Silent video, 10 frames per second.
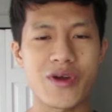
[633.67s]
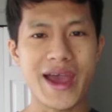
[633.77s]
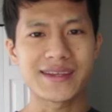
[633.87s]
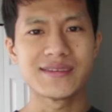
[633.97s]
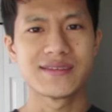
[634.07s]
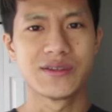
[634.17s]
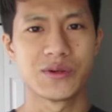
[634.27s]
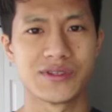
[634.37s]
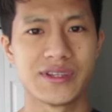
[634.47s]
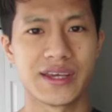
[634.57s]
Practice
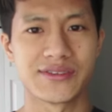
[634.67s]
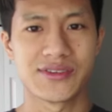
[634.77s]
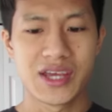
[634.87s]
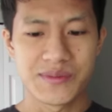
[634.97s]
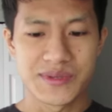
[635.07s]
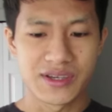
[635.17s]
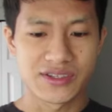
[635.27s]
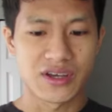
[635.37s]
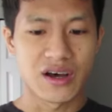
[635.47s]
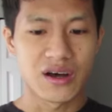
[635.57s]
those things,
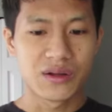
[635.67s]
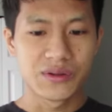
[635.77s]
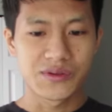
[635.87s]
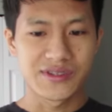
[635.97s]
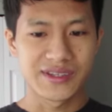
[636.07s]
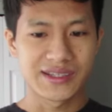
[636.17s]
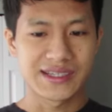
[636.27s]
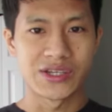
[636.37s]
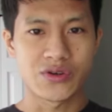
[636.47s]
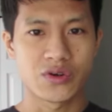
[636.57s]
because all those things
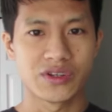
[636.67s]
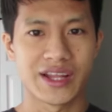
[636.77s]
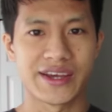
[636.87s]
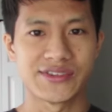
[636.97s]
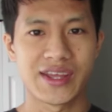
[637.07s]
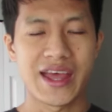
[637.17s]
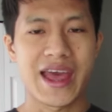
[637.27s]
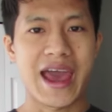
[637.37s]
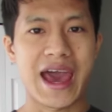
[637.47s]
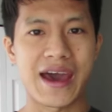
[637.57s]
internalize
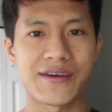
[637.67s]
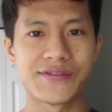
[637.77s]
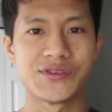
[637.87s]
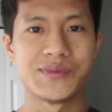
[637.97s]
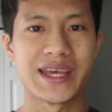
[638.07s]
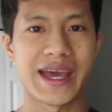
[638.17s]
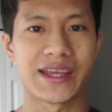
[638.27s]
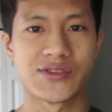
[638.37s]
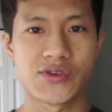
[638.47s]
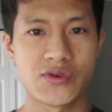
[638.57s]
have to be
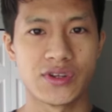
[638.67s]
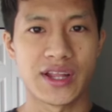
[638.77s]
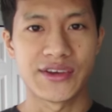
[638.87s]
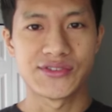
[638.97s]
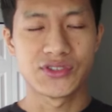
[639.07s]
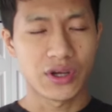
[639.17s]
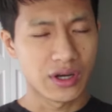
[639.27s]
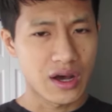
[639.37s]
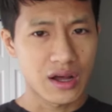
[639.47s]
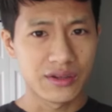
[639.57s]
externalized.
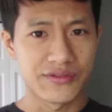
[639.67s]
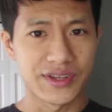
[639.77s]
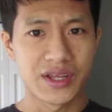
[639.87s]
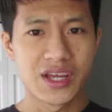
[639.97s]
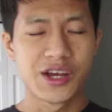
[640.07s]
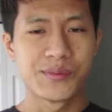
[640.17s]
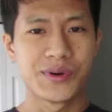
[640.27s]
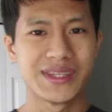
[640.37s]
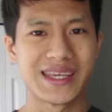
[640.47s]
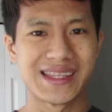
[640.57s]
Not all of it,
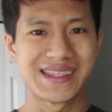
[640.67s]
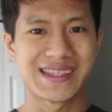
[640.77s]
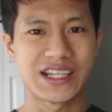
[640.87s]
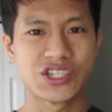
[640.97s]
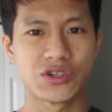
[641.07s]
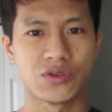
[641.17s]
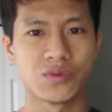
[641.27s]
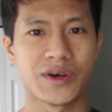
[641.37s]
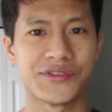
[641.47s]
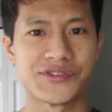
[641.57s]
but the essential
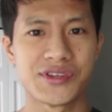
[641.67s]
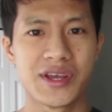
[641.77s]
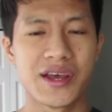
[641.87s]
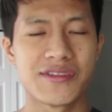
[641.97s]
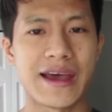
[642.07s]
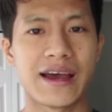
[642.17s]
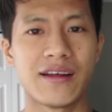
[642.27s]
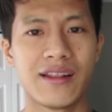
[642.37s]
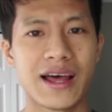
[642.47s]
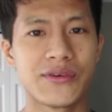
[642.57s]
ones that
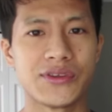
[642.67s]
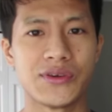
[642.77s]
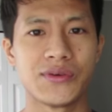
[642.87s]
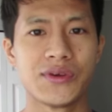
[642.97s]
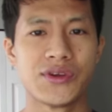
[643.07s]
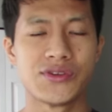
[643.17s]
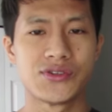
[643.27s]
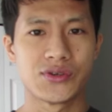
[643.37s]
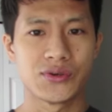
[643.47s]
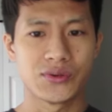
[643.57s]
allow you
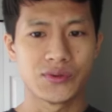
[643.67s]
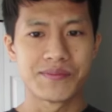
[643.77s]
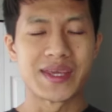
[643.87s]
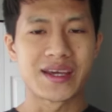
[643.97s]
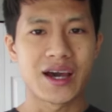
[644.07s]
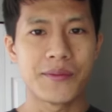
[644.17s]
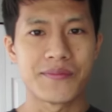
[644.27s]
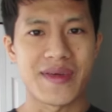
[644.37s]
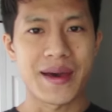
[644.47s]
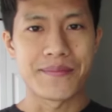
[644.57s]
to become
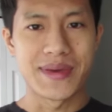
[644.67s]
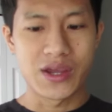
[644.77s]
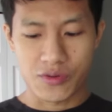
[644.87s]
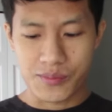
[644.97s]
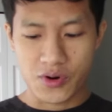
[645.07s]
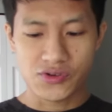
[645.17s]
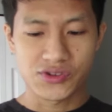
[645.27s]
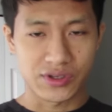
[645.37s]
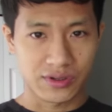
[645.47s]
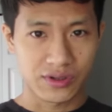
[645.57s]
that bigger
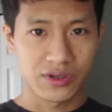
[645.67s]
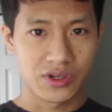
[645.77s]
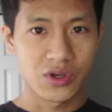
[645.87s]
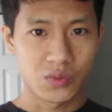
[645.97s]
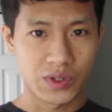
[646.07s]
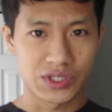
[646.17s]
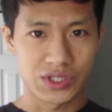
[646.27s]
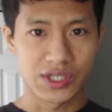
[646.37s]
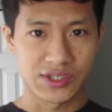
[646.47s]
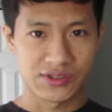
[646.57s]
person,
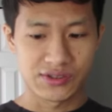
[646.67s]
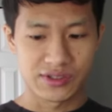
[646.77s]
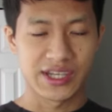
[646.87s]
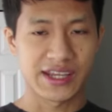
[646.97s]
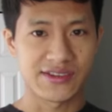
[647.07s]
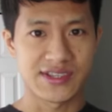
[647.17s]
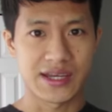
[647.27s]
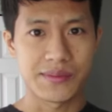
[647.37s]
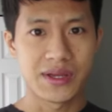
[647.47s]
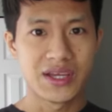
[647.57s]
which is the next
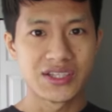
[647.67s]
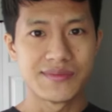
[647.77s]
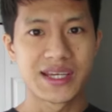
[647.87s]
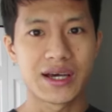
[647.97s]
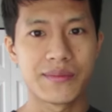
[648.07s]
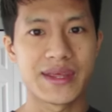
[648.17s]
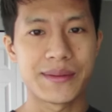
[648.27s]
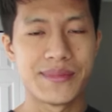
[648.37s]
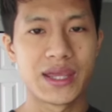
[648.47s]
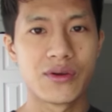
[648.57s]
step, to become
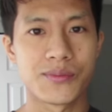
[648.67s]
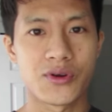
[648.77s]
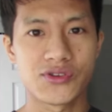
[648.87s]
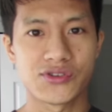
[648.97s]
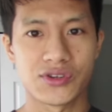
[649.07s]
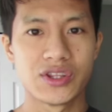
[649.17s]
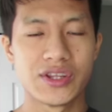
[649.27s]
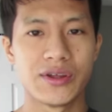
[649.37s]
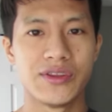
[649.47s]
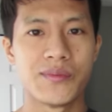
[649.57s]
that bigger person,
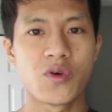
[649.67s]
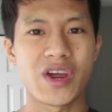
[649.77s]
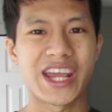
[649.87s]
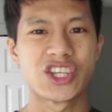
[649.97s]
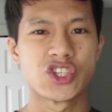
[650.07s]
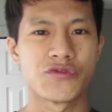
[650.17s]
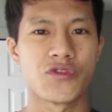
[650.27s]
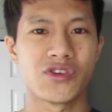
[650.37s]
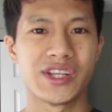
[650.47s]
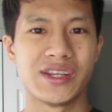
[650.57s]
the more
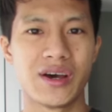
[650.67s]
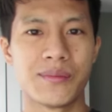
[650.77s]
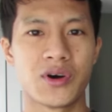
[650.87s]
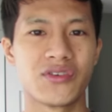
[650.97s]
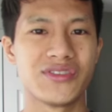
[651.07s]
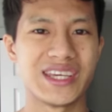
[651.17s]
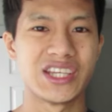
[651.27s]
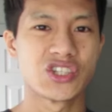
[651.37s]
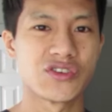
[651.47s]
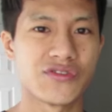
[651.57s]
extroverted among the
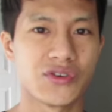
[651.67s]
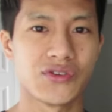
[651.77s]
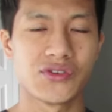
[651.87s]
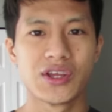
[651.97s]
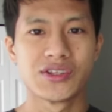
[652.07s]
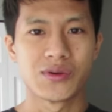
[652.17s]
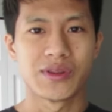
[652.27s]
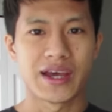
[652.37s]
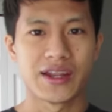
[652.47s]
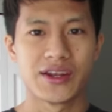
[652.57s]
introverts, so
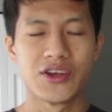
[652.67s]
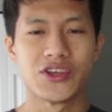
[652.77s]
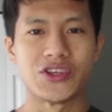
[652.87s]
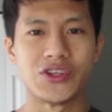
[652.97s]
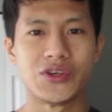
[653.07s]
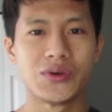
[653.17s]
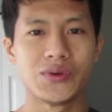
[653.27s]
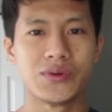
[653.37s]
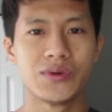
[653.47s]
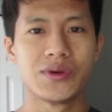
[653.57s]
that
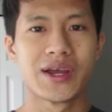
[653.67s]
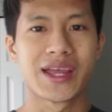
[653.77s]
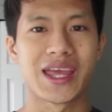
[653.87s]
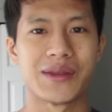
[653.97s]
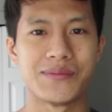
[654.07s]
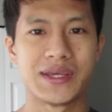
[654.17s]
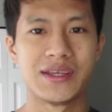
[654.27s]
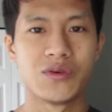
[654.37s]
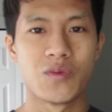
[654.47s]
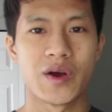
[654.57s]
you can be
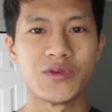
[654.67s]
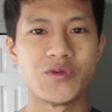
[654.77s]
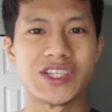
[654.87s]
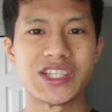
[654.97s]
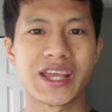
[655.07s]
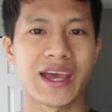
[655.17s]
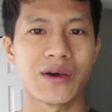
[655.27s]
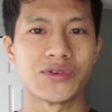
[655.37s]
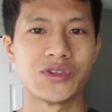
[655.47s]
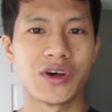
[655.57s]
the one reaching
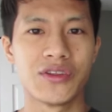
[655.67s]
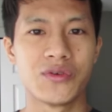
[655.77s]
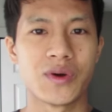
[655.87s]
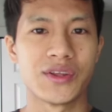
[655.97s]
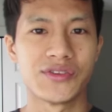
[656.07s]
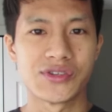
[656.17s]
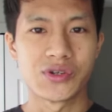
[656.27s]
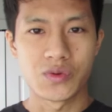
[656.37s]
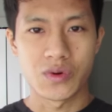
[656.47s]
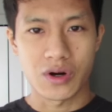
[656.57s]
out to other ones
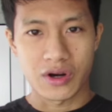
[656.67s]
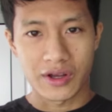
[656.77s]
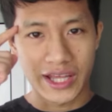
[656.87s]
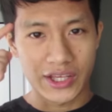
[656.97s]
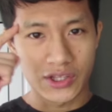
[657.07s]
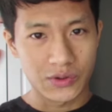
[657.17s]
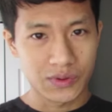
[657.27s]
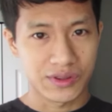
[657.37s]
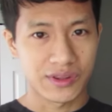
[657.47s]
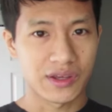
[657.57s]
who are like you, a
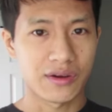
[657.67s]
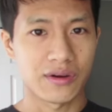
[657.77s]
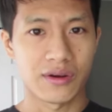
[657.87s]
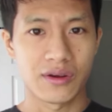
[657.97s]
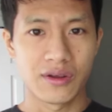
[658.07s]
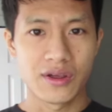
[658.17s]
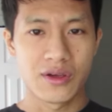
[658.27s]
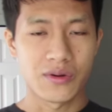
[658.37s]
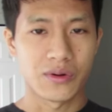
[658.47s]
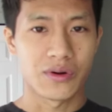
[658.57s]
thinker
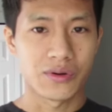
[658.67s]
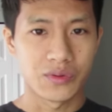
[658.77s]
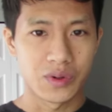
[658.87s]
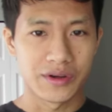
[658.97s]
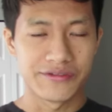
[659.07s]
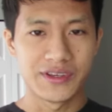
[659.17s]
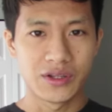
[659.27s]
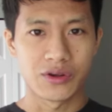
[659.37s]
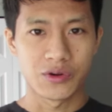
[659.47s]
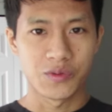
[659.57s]
or a
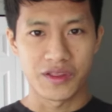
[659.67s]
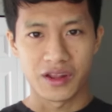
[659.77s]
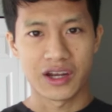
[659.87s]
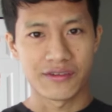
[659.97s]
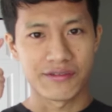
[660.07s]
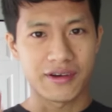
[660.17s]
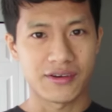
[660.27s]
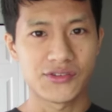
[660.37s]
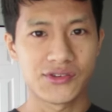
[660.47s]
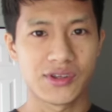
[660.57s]
feeler with a lot of
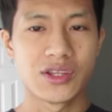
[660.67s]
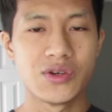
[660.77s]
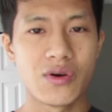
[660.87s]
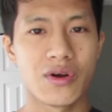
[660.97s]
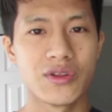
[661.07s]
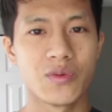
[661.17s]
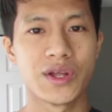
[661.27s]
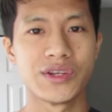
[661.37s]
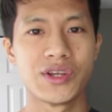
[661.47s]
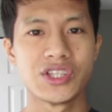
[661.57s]
thoughts. You are the
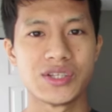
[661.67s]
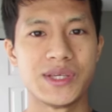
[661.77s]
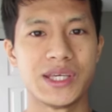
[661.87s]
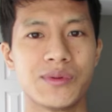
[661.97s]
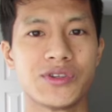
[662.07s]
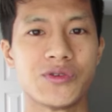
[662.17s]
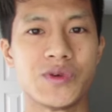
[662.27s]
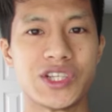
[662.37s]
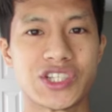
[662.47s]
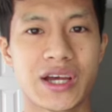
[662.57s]
one to able to
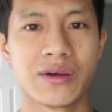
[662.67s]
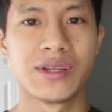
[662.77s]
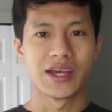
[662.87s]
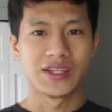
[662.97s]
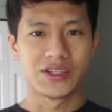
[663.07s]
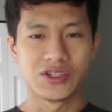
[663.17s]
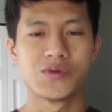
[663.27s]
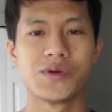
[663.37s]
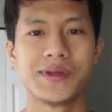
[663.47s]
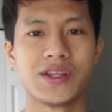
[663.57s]
reach out, and you
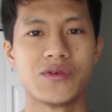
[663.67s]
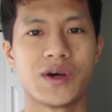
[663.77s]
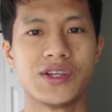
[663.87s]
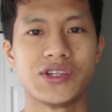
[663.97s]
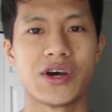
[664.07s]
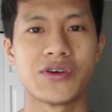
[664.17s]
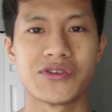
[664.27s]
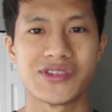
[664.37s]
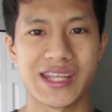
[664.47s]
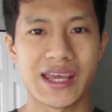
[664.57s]
would be the one to
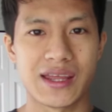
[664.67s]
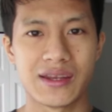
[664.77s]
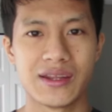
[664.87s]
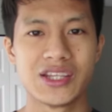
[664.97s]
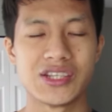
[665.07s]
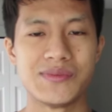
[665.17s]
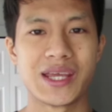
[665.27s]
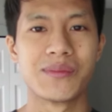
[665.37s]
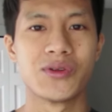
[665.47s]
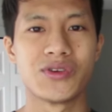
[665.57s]
understand, to
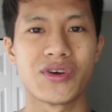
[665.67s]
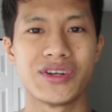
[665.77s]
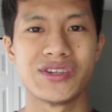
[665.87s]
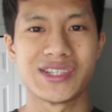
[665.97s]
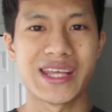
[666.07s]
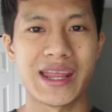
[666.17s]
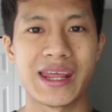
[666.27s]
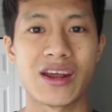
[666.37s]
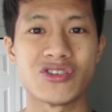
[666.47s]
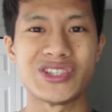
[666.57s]
be able to understand
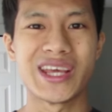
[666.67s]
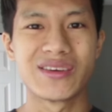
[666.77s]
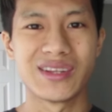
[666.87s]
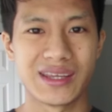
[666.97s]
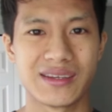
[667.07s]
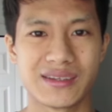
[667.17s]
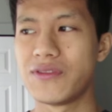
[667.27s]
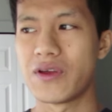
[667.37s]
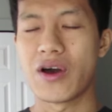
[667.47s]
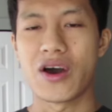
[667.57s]
and articulate
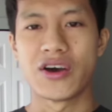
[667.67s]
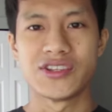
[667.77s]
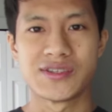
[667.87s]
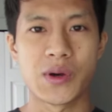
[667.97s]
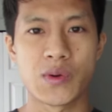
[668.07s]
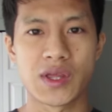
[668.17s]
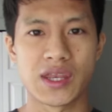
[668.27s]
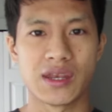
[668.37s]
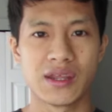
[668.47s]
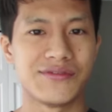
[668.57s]
their
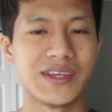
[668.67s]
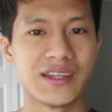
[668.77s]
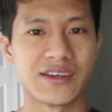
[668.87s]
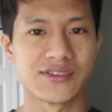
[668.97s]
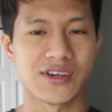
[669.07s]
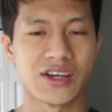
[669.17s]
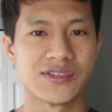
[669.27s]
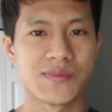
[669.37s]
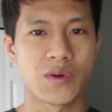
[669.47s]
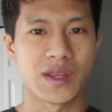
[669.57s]
unspoken feelings,
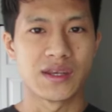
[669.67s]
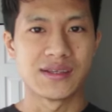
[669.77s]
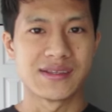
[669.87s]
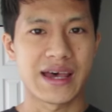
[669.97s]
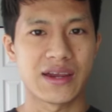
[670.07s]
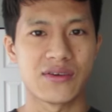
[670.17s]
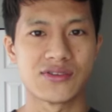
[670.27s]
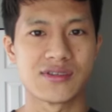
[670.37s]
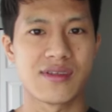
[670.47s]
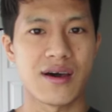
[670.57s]
unspoken
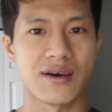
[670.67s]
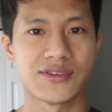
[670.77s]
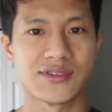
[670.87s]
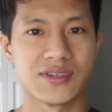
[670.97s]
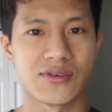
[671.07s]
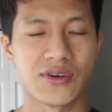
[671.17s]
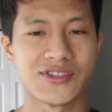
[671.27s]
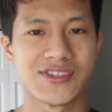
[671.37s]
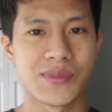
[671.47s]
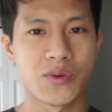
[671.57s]
desires, thoughts, their
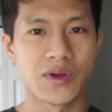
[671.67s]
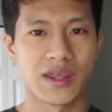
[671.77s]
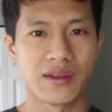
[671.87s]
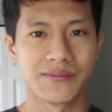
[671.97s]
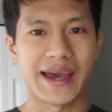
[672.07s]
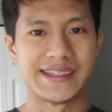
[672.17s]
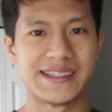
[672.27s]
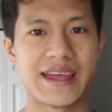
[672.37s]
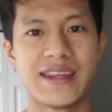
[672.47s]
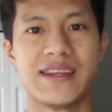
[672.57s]
unspoken
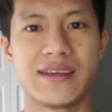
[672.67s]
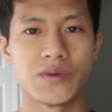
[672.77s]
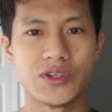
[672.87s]
identity.